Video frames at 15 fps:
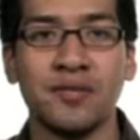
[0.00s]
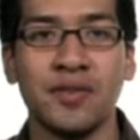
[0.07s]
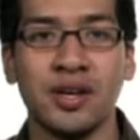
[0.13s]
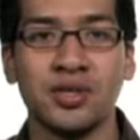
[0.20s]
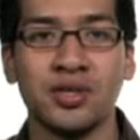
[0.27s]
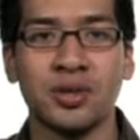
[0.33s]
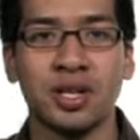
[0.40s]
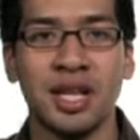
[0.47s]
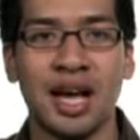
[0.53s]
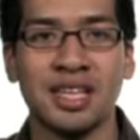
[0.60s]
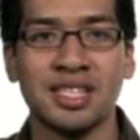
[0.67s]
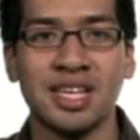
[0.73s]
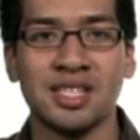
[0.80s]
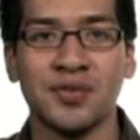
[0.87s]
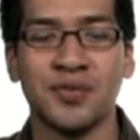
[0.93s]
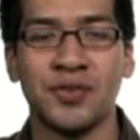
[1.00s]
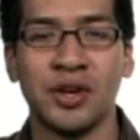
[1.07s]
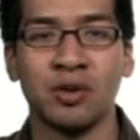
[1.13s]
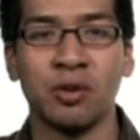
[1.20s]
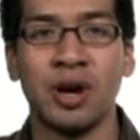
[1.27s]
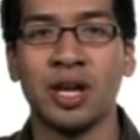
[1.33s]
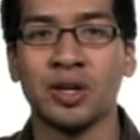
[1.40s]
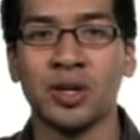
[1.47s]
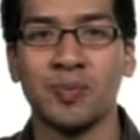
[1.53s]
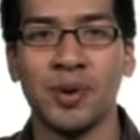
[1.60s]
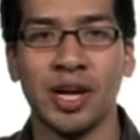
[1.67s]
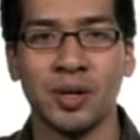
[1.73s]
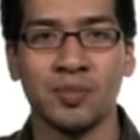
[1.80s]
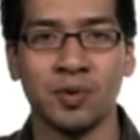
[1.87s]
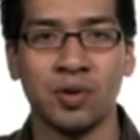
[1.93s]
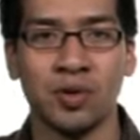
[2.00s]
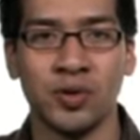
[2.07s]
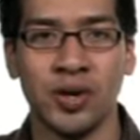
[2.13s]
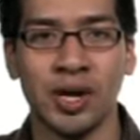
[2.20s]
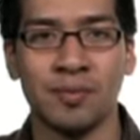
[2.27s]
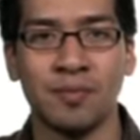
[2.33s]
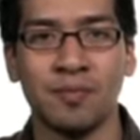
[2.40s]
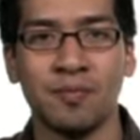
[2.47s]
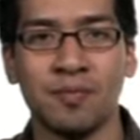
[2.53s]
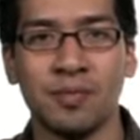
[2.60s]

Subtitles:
investor class has a federal and Quebec program.